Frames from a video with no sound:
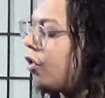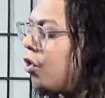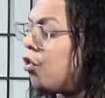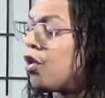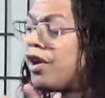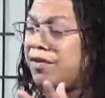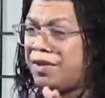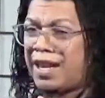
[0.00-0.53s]

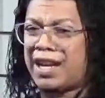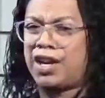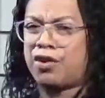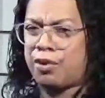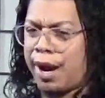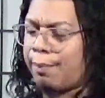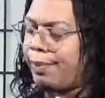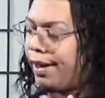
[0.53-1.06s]
Or even like a
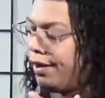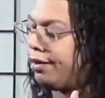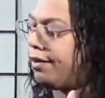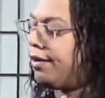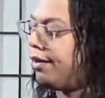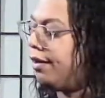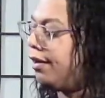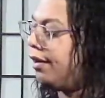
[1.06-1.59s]
crop pant.
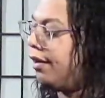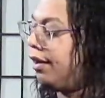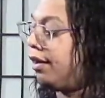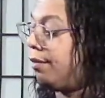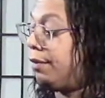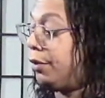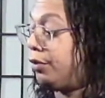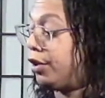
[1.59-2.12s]

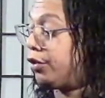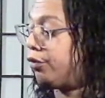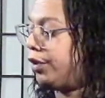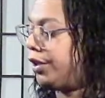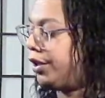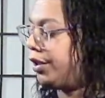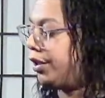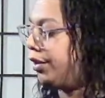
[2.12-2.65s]
It would look really
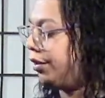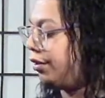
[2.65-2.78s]
good.